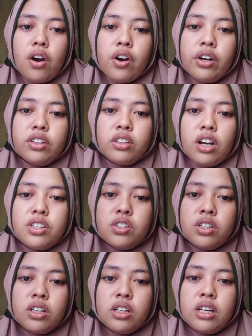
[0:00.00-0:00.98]
or
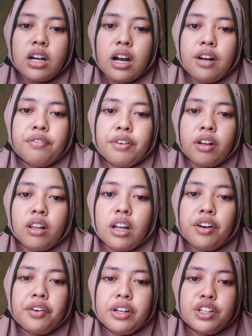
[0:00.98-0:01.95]
touch the
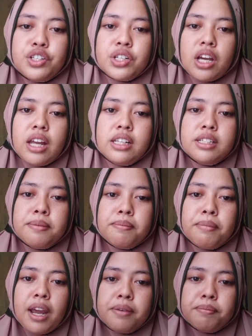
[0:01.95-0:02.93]
alveolar ridge, and the
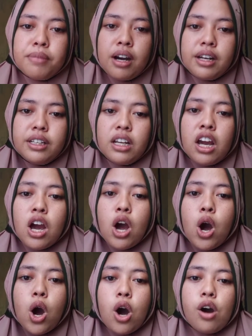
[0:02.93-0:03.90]
main body
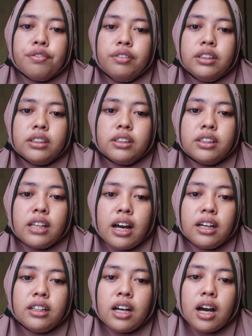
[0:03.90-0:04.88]
of the
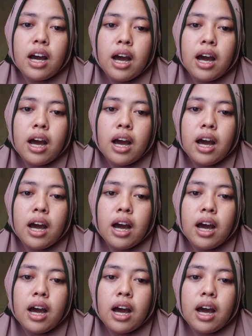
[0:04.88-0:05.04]
tongue